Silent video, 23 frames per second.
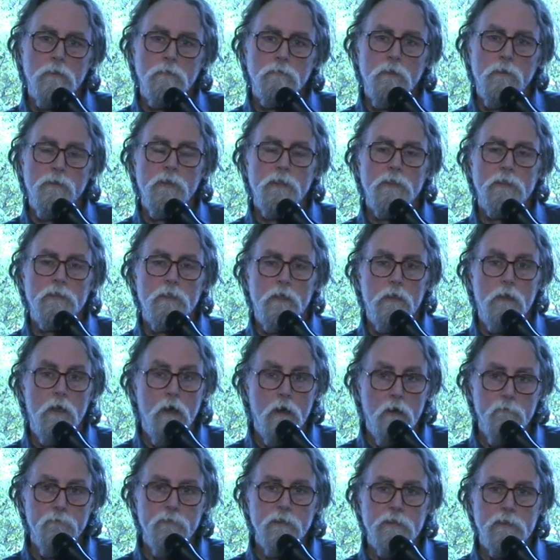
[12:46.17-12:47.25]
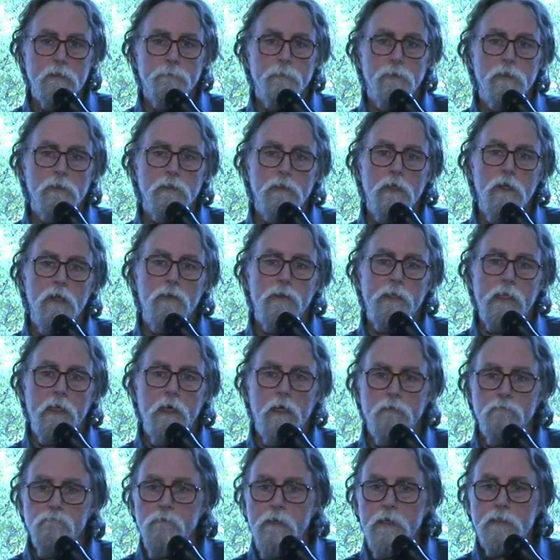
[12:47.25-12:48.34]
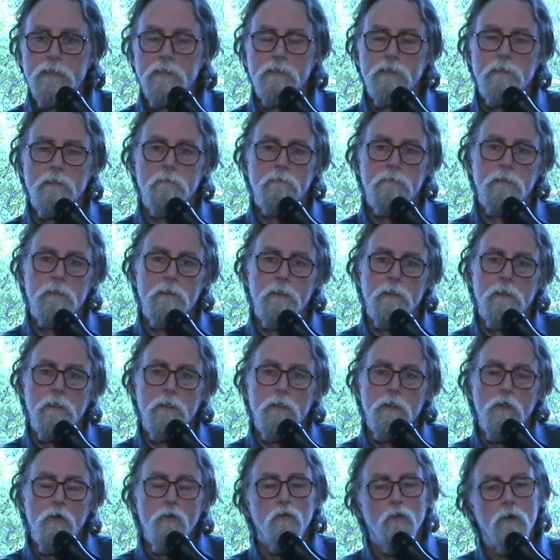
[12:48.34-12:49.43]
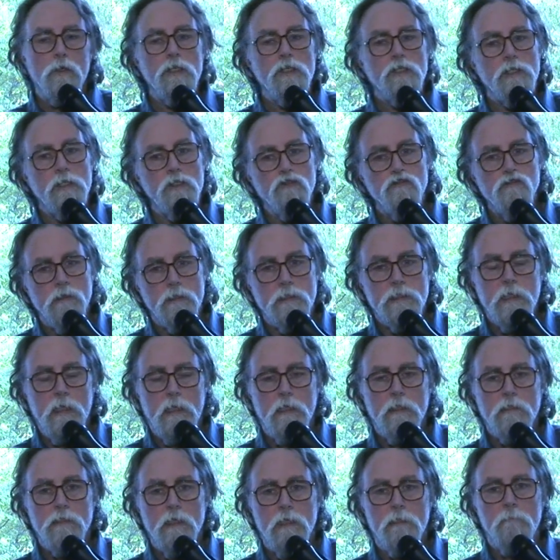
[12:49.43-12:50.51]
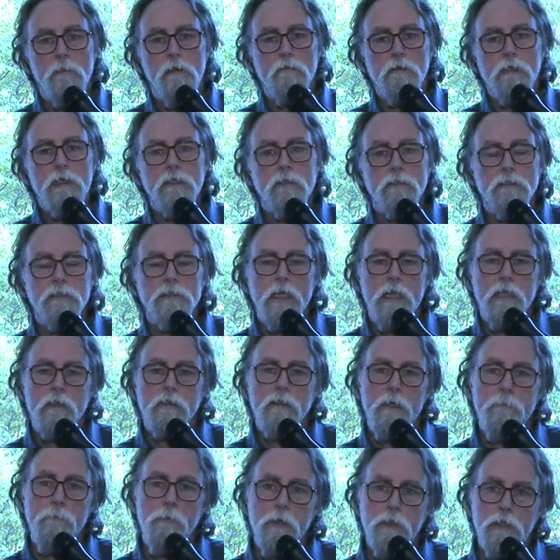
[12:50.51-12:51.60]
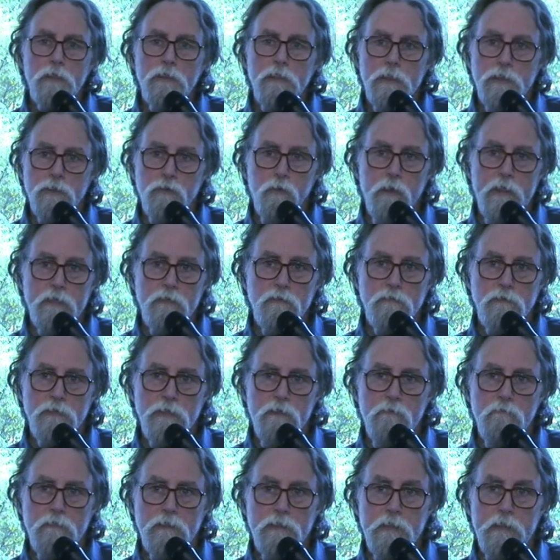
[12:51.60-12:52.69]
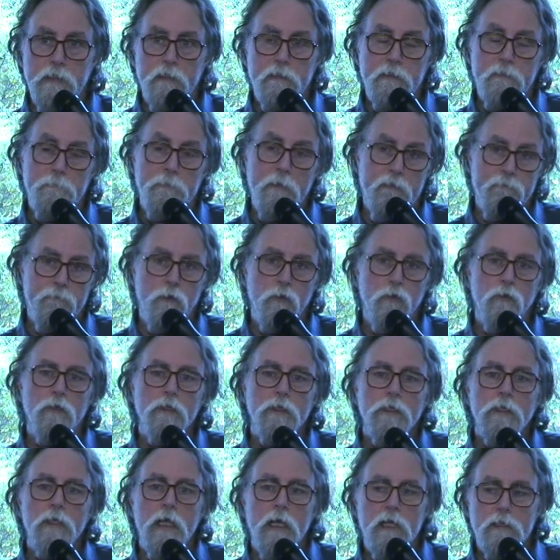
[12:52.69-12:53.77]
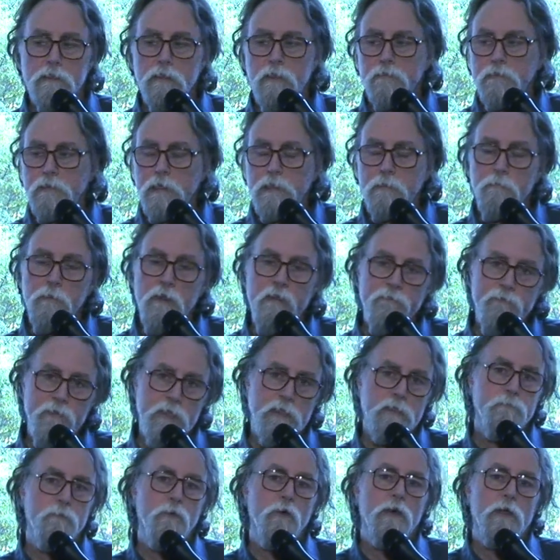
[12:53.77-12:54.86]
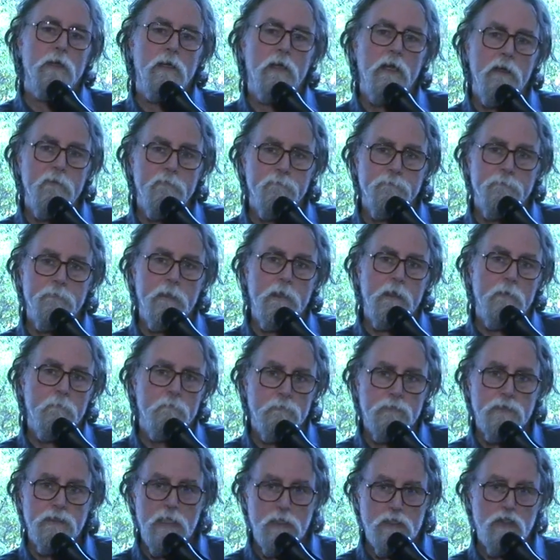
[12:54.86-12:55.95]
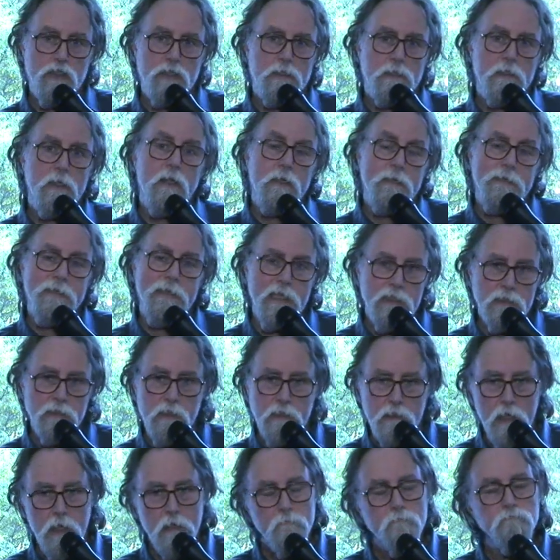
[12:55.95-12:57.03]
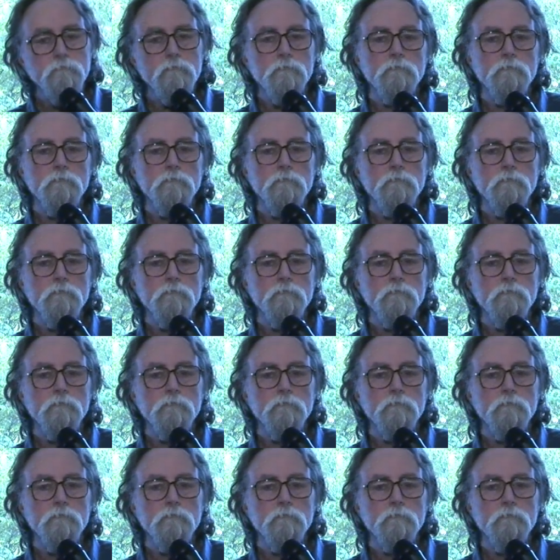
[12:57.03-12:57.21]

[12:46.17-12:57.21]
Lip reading: The things that are visible are the unrest. What is interesting is that Americans take their politics way too seriously. And above all, as I said in my Facebook Live session yesterday,